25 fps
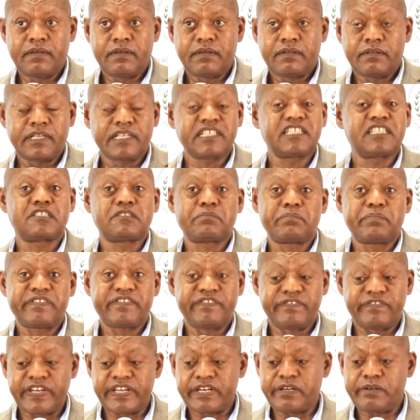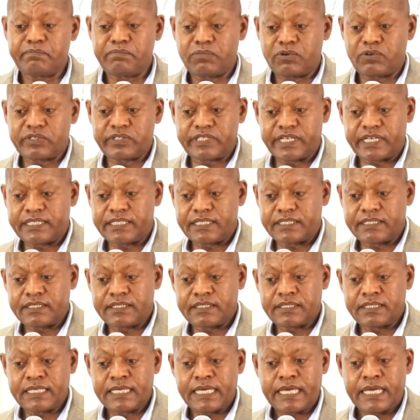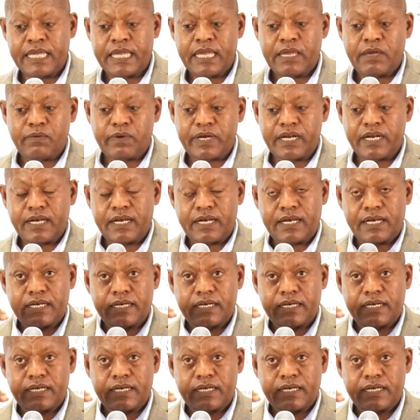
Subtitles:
This is very important. Well,